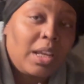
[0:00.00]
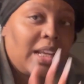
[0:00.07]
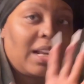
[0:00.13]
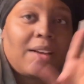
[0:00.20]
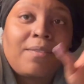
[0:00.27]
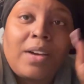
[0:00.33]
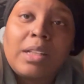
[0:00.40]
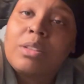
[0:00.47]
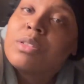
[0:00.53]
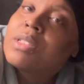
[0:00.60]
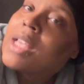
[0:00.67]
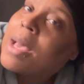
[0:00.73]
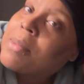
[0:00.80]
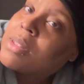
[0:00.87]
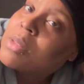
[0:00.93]
and I followed
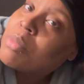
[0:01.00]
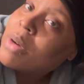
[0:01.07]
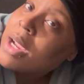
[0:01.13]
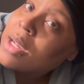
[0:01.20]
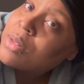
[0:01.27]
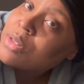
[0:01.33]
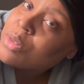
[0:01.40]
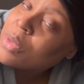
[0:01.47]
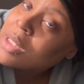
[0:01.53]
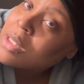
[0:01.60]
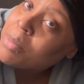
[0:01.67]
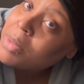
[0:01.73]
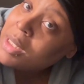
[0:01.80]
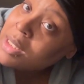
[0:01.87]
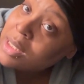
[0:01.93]
Tabitha Brown's
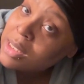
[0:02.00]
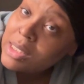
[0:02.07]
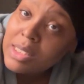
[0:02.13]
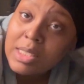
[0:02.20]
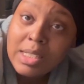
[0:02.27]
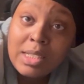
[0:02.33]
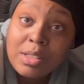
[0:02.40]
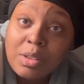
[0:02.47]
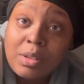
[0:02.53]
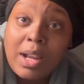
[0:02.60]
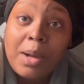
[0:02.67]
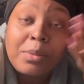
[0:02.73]
recipe to the T, so that